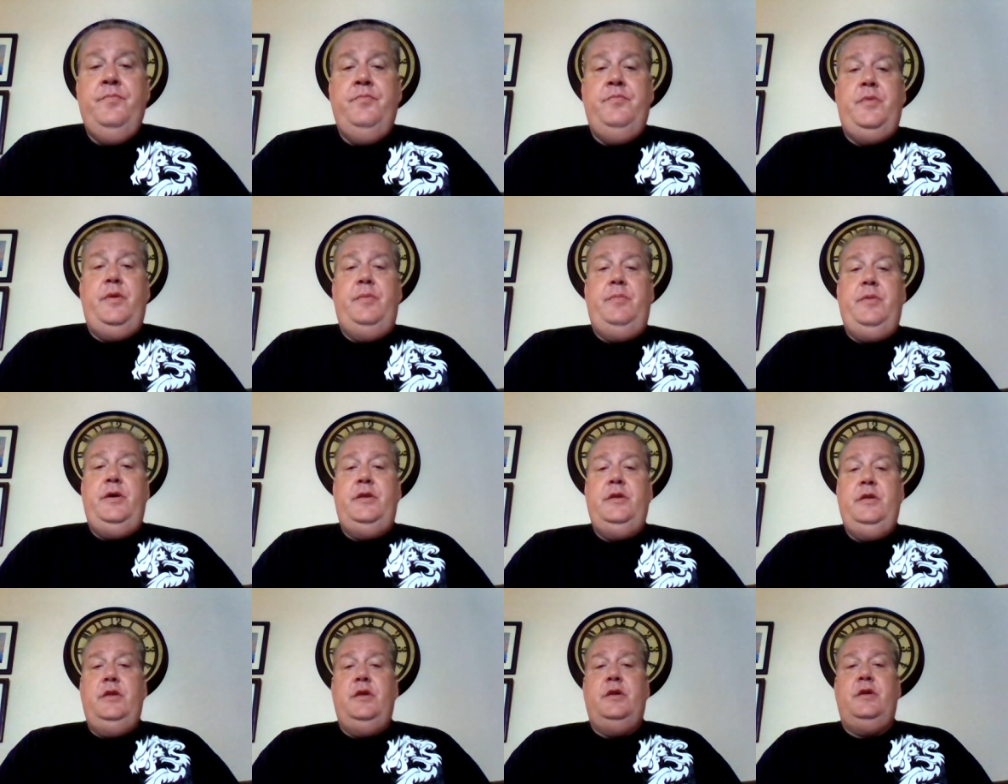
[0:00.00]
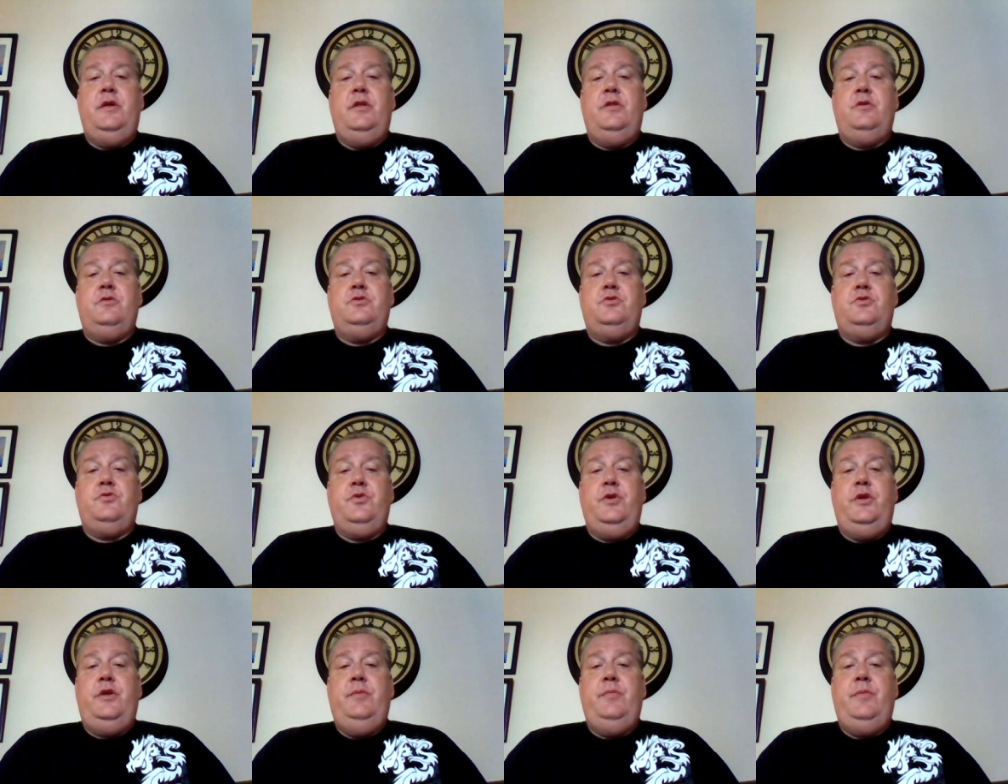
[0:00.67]
Maybe I need another
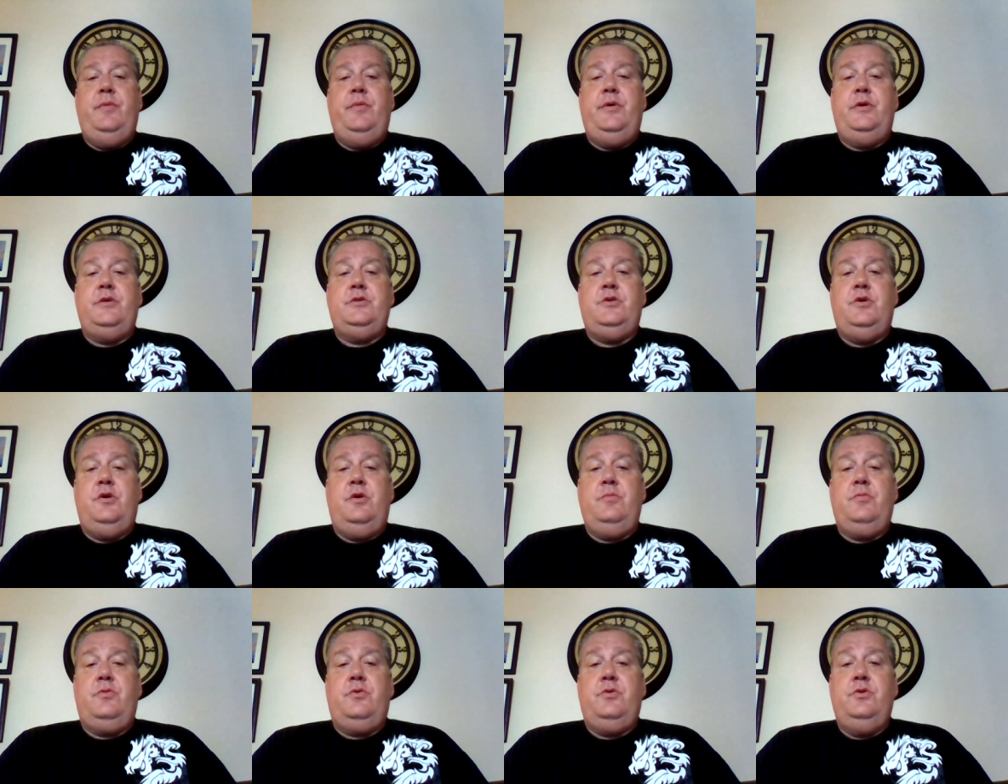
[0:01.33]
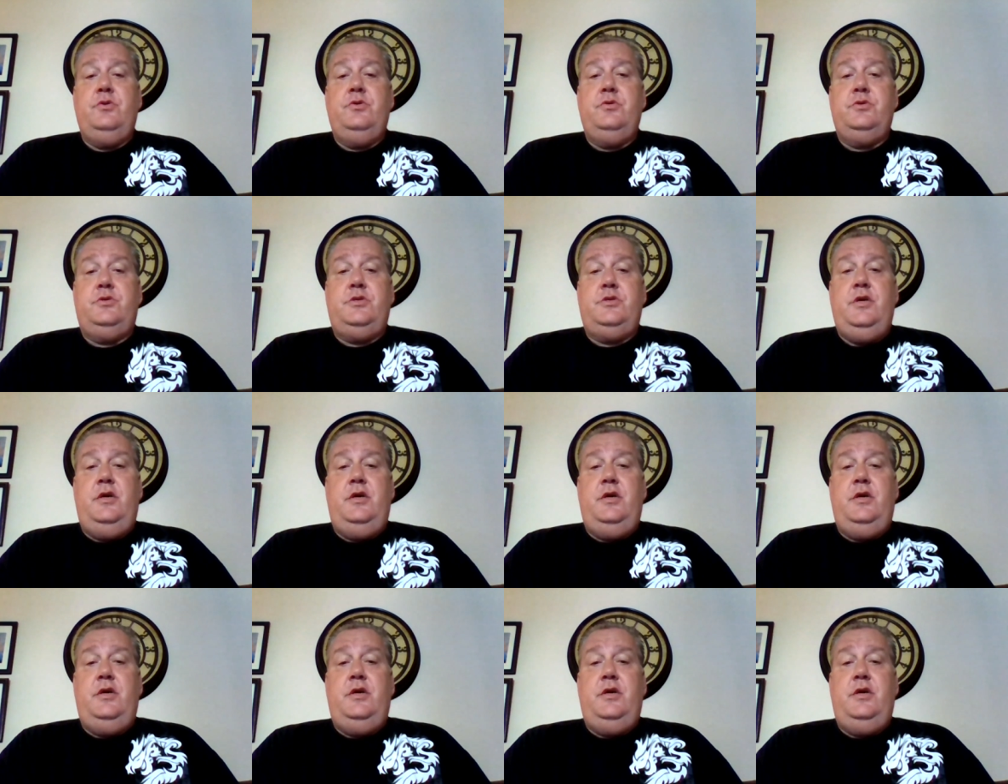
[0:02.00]
dream about Tom Cruise.